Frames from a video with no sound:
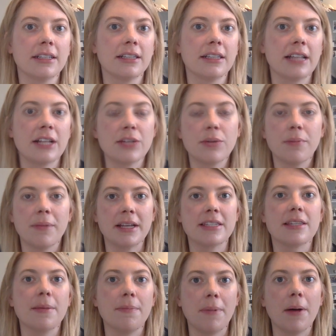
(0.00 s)
That's what makes
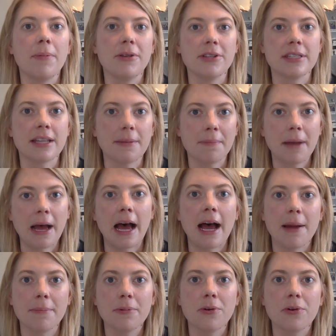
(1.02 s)
the bubbles in
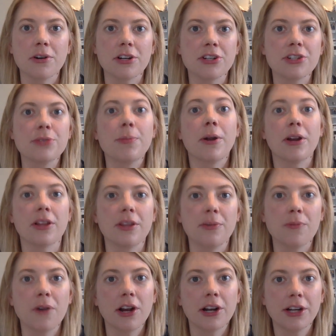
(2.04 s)
pop or
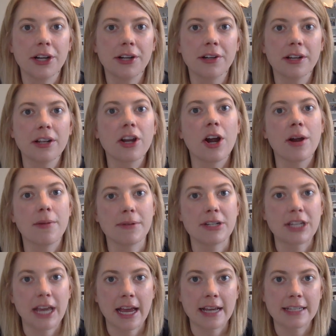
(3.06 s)
sparkling water, carbon
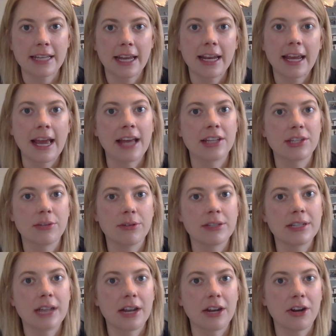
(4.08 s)
dioxide gas, so it's
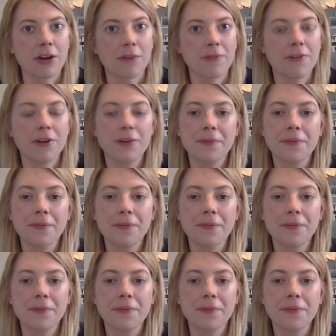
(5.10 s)
not harmful.